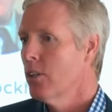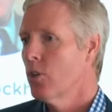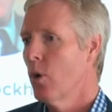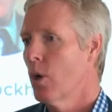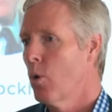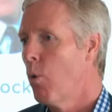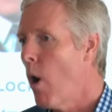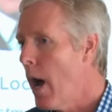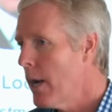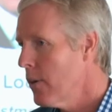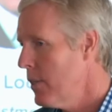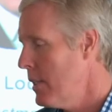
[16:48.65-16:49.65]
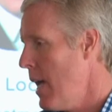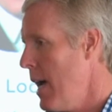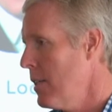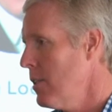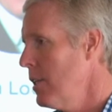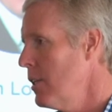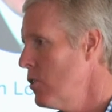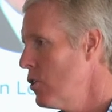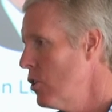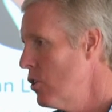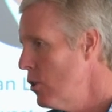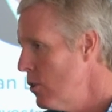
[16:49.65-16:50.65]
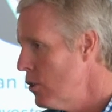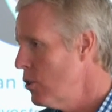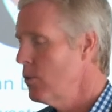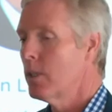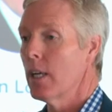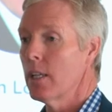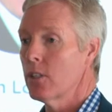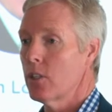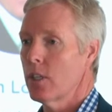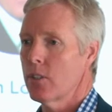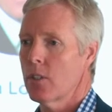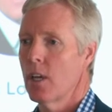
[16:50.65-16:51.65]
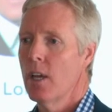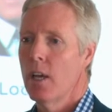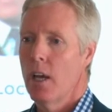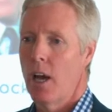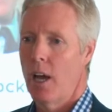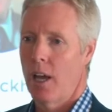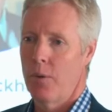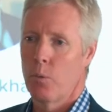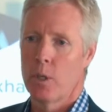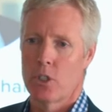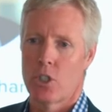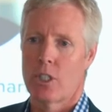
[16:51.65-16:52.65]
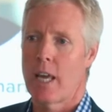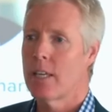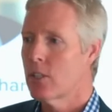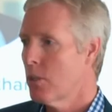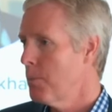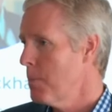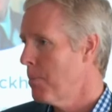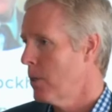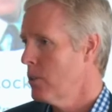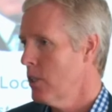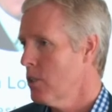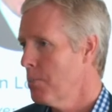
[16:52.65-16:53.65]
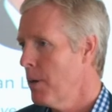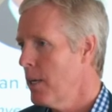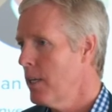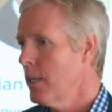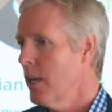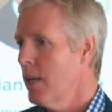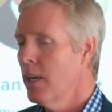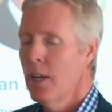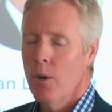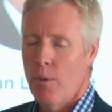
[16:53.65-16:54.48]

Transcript: to acquire the tax liens, to do the due diligence on which states to be participating in.